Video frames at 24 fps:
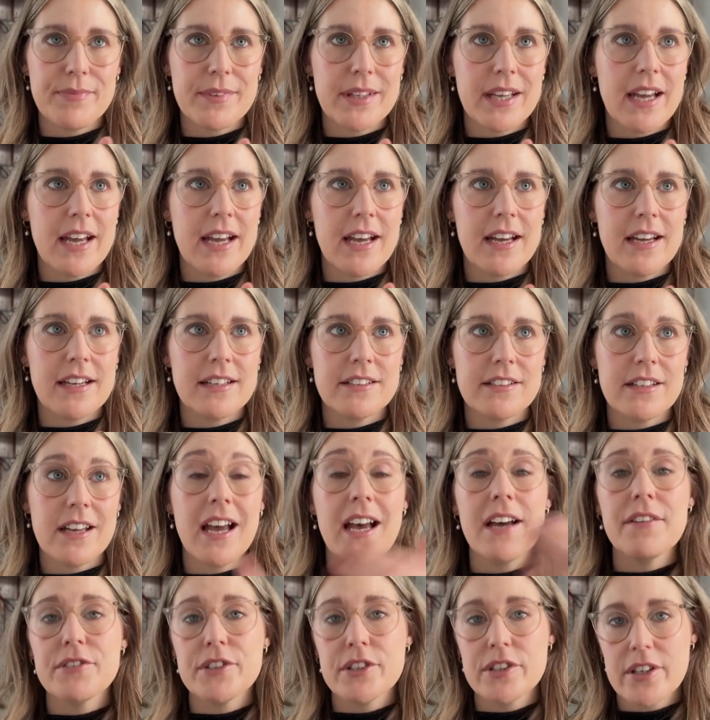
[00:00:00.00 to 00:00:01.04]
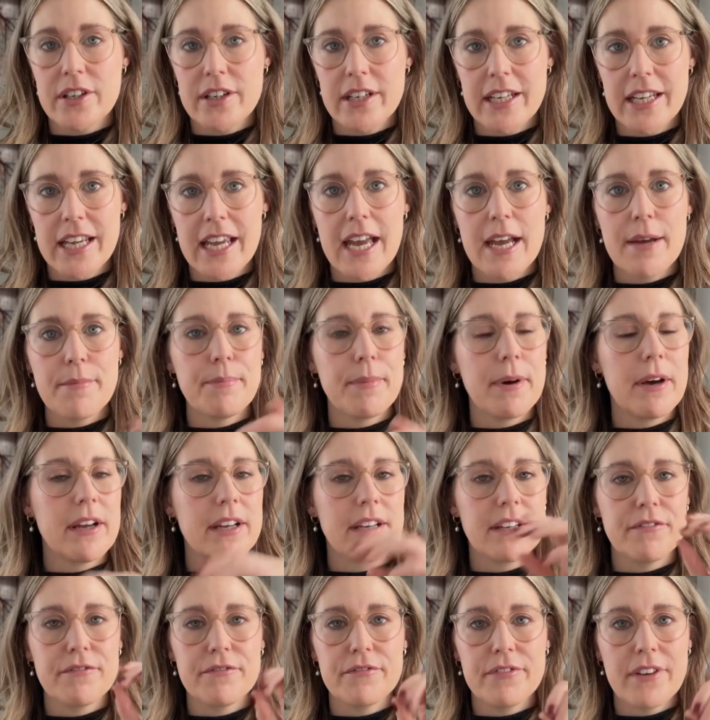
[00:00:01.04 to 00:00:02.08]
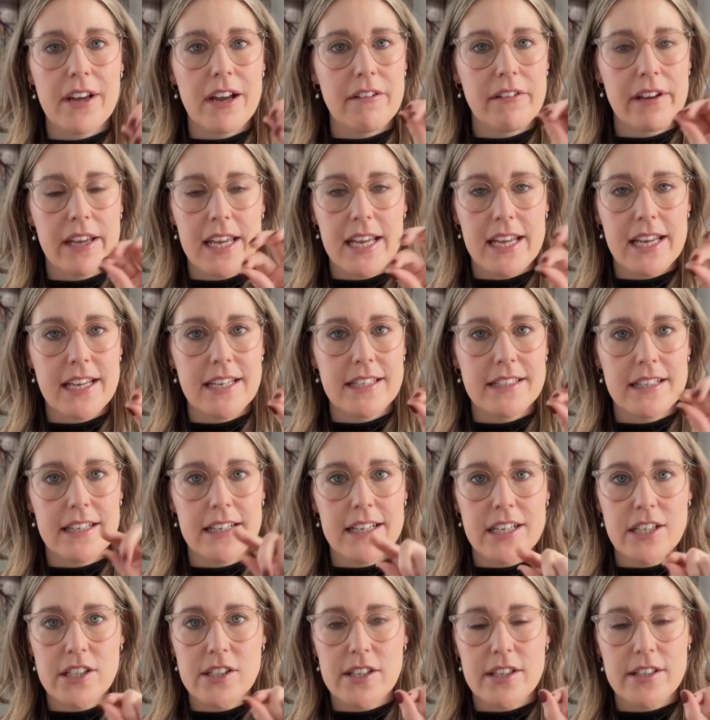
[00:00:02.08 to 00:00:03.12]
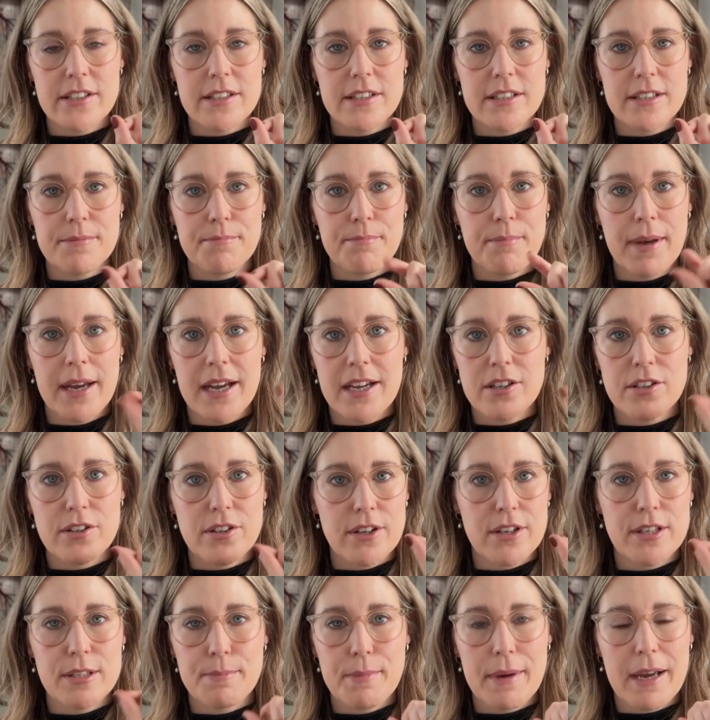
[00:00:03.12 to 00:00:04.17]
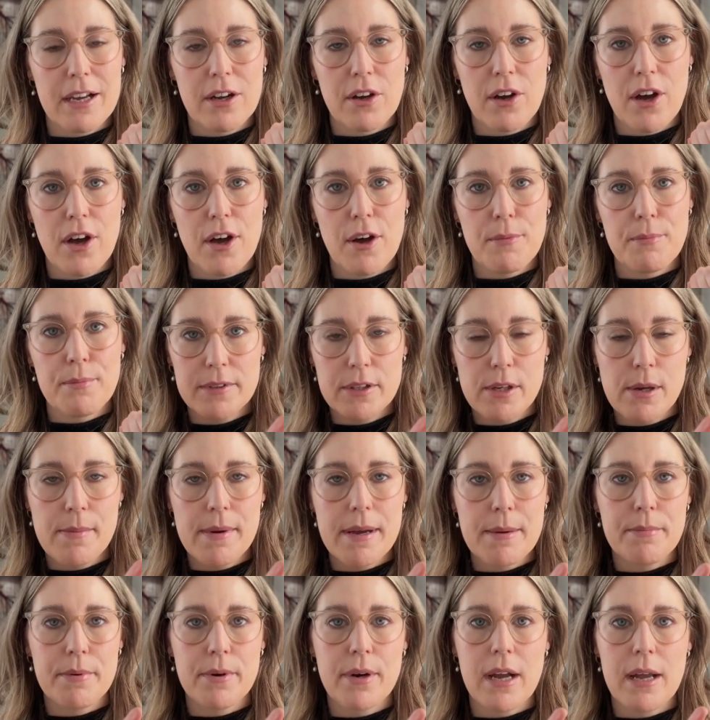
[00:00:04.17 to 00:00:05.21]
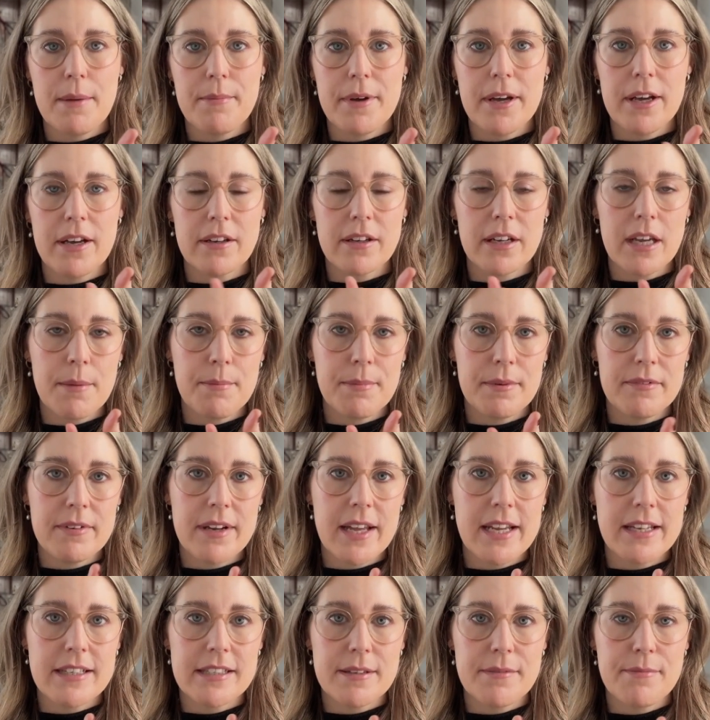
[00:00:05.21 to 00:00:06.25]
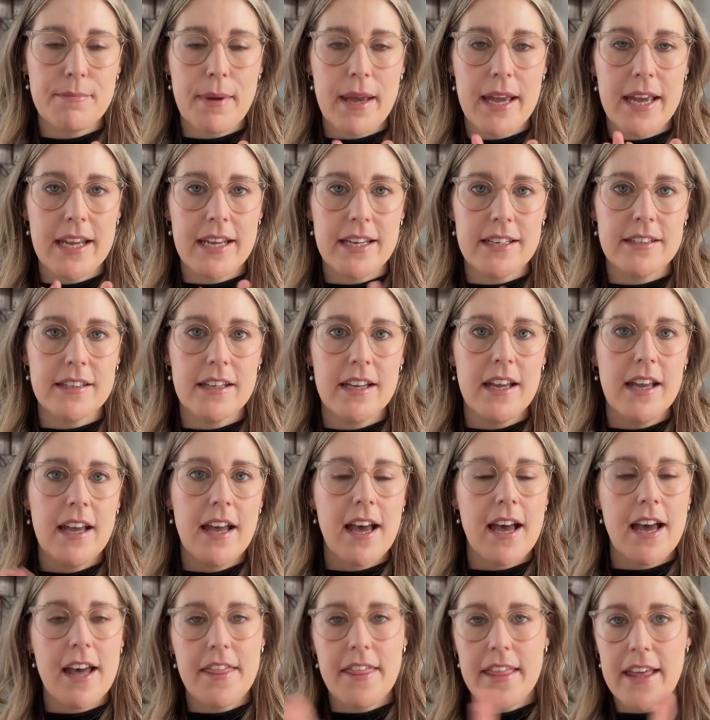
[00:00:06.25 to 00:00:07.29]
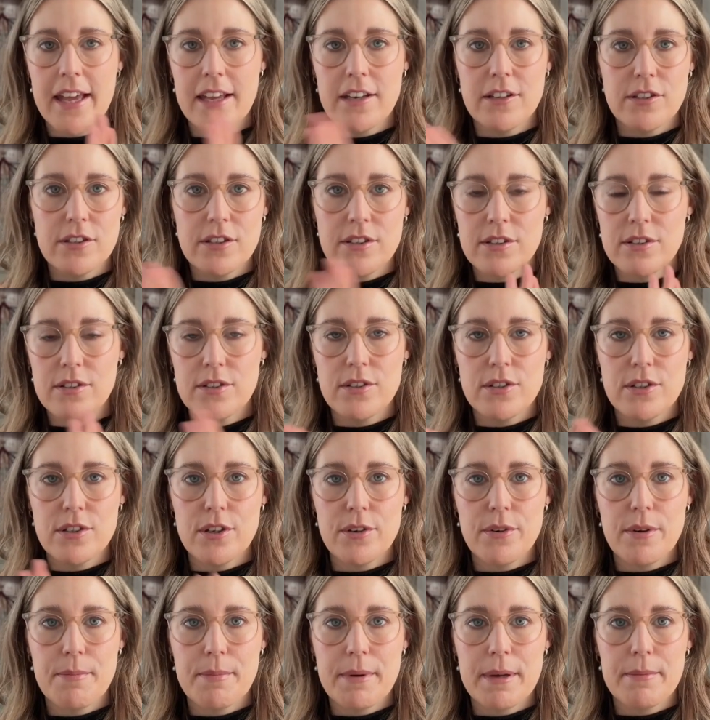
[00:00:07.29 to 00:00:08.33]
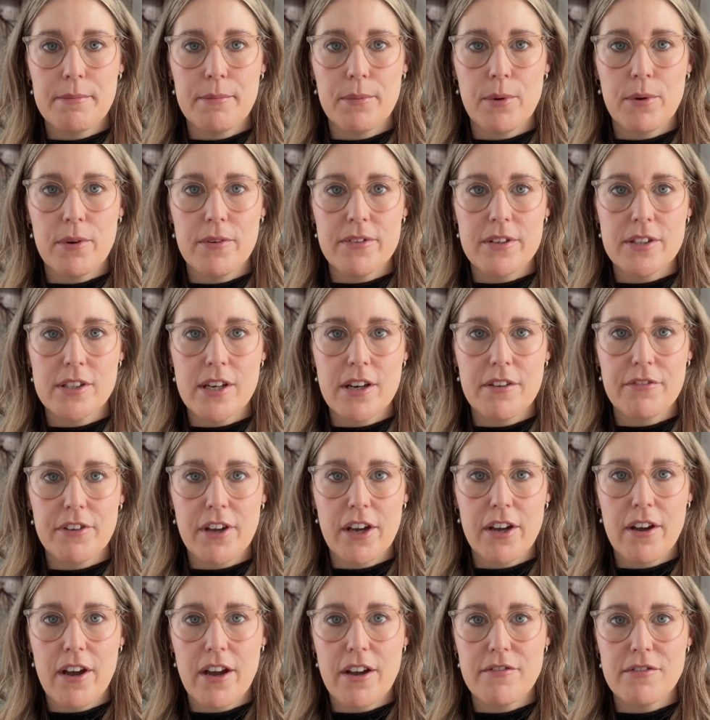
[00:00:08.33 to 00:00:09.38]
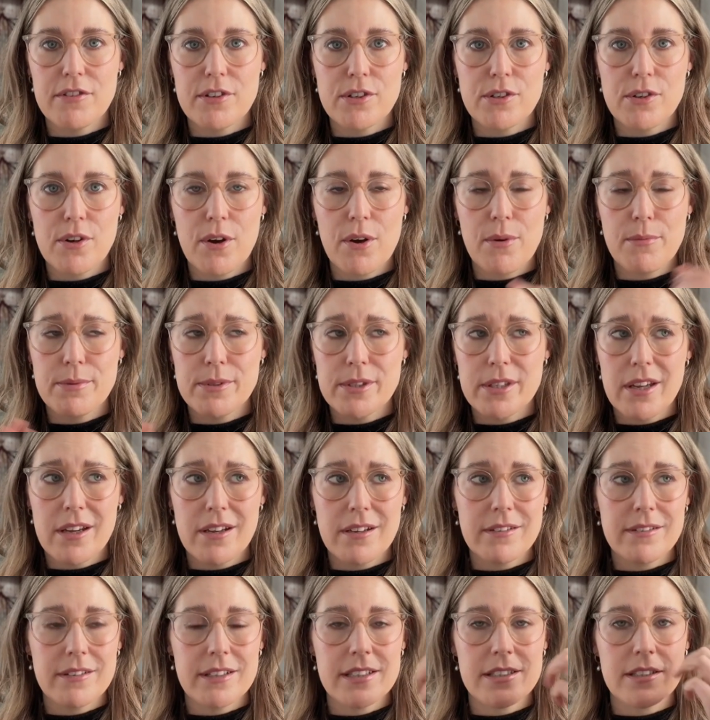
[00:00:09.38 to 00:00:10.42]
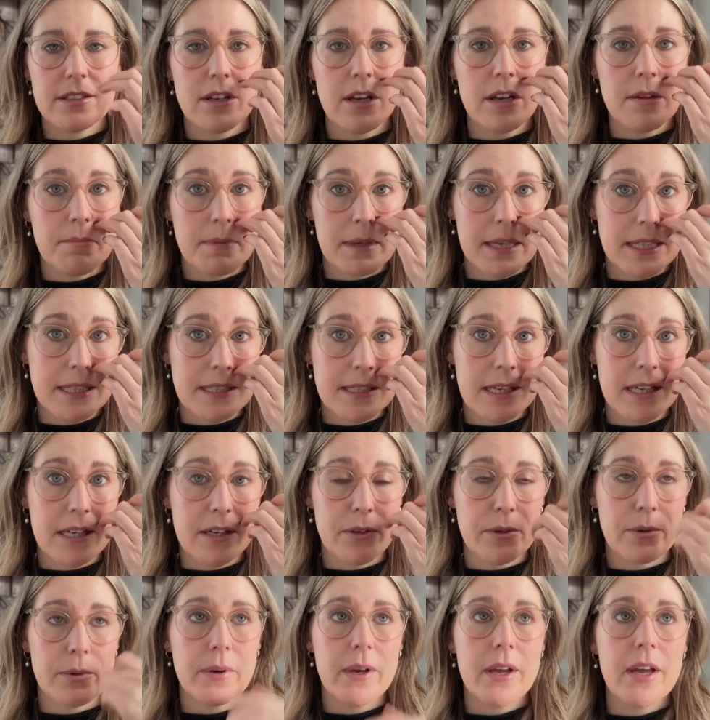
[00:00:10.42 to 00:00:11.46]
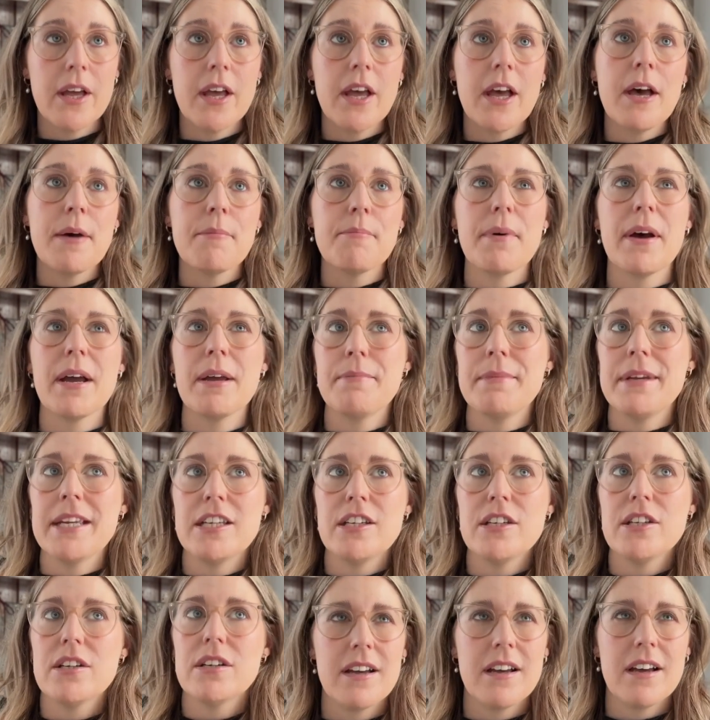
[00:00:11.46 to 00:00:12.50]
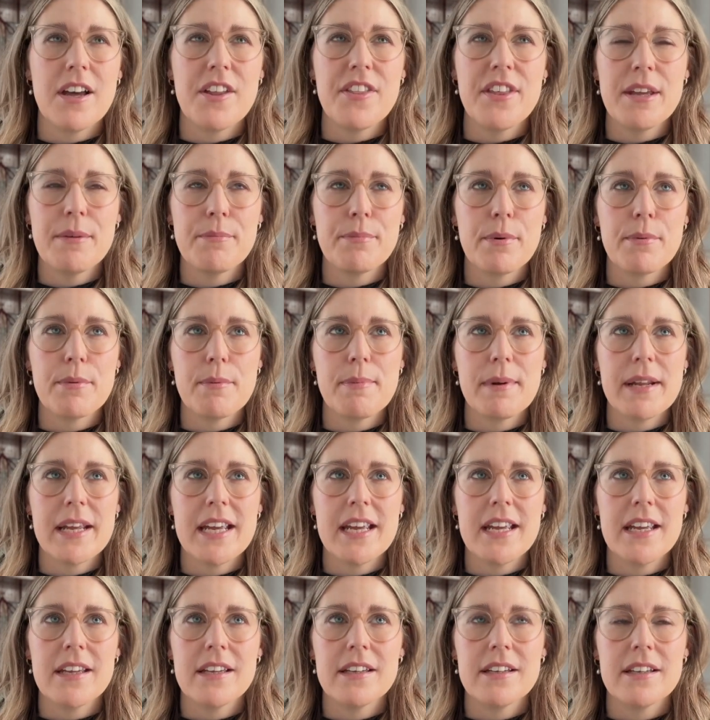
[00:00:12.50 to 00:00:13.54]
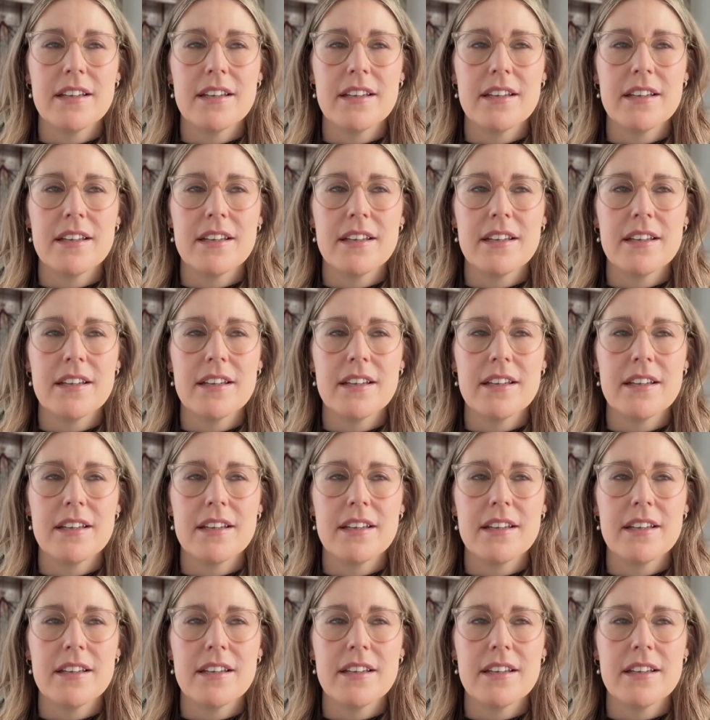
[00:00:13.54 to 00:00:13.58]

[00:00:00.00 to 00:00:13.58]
and I haven't done it yet, but I can very easily just patch those back up, do a bit of primer, a couple of layers of paint, and then do a bit more of the tough coat over the top. So it's no big deal. But I mean, I think probably